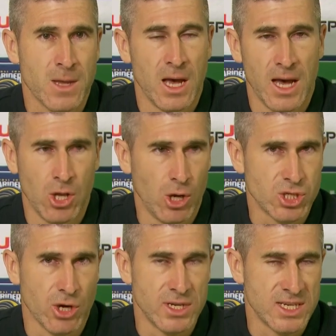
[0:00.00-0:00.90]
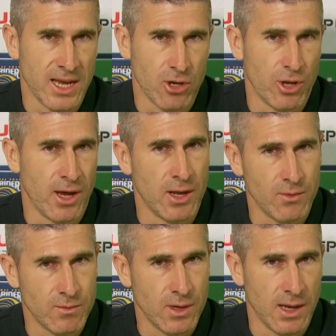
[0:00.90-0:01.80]
Si
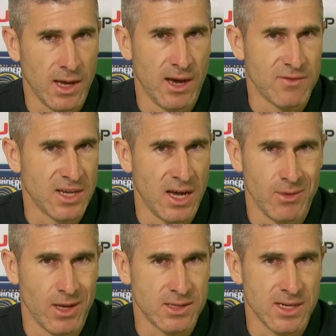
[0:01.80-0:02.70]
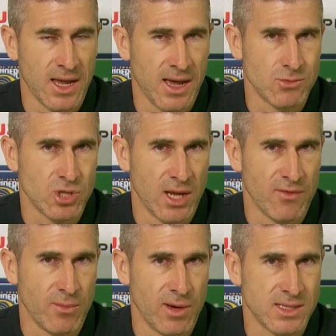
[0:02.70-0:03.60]
Goddard, half-time, he had a tight hamstring
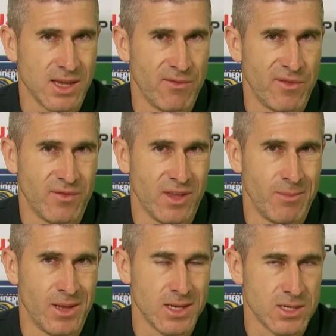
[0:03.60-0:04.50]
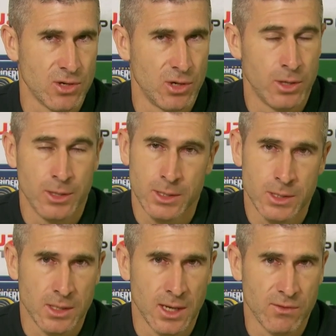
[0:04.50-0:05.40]
after about 10, 15 minutes. So,
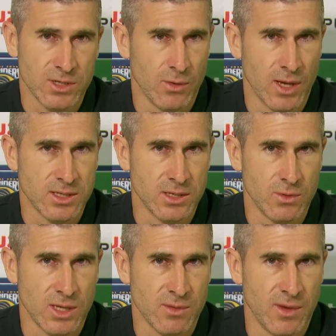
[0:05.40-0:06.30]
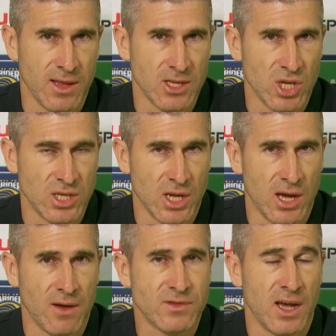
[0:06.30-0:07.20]
yeah, obviously we had to make that change at
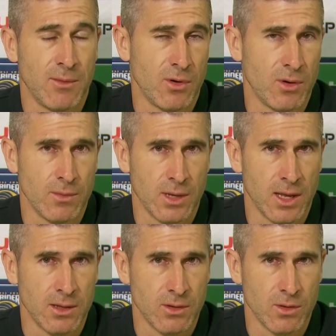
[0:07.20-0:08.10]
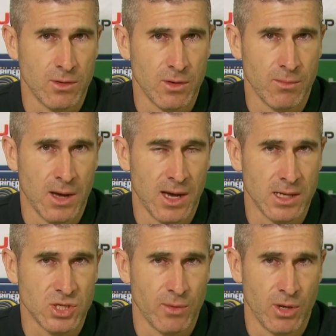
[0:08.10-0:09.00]
half-time. But, again, young Matt
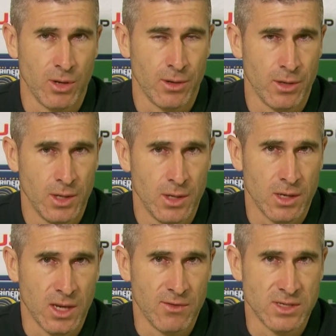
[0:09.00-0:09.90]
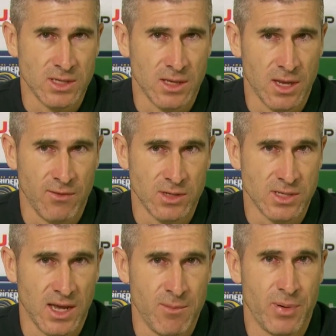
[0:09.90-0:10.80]
Hatch coming on and giving us
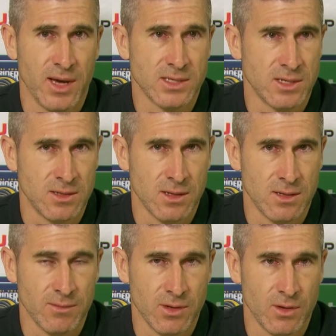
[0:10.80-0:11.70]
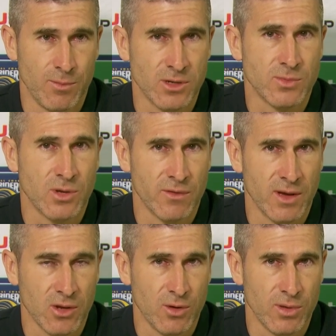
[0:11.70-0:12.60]
that impact and, you know, possibly could have
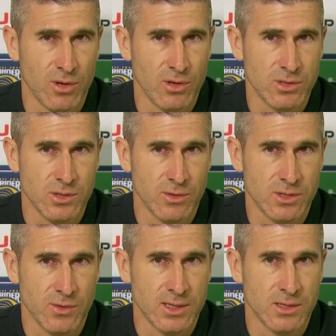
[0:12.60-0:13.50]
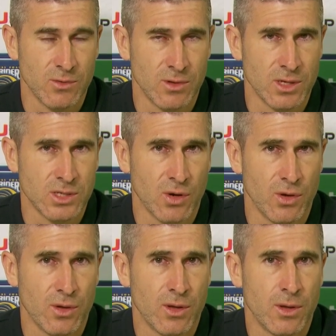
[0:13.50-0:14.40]
had a couple of goals to add to the one that he scored.